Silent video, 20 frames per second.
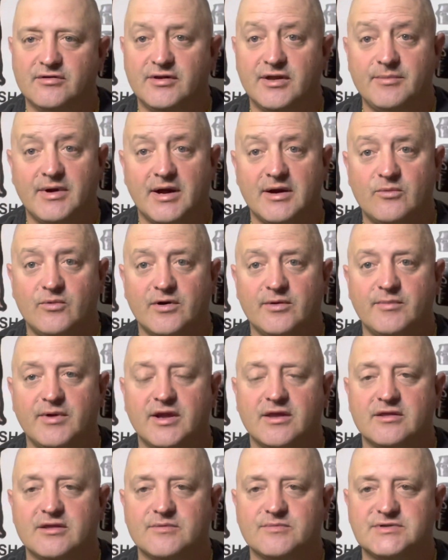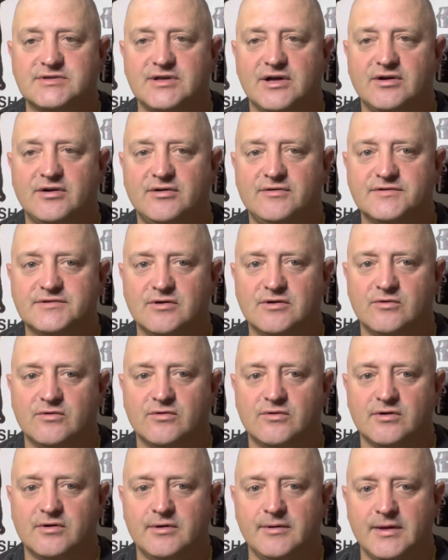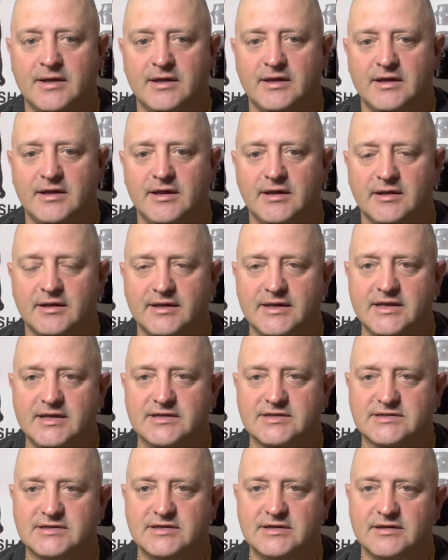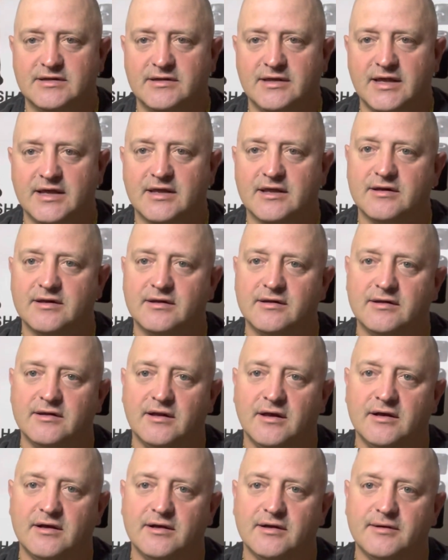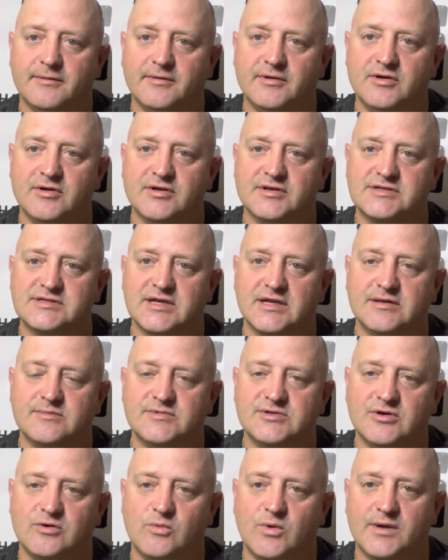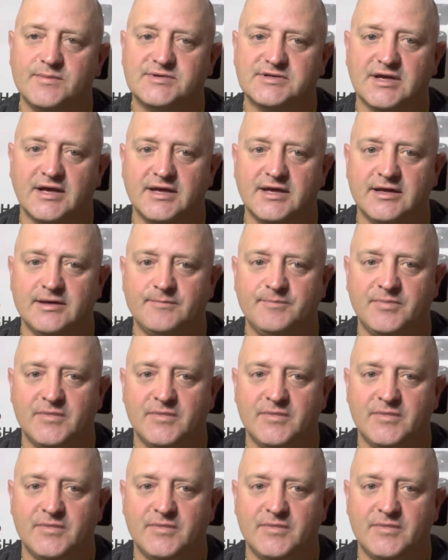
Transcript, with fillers: They might want to make it themselves or at least they can, uh, you can send them to a website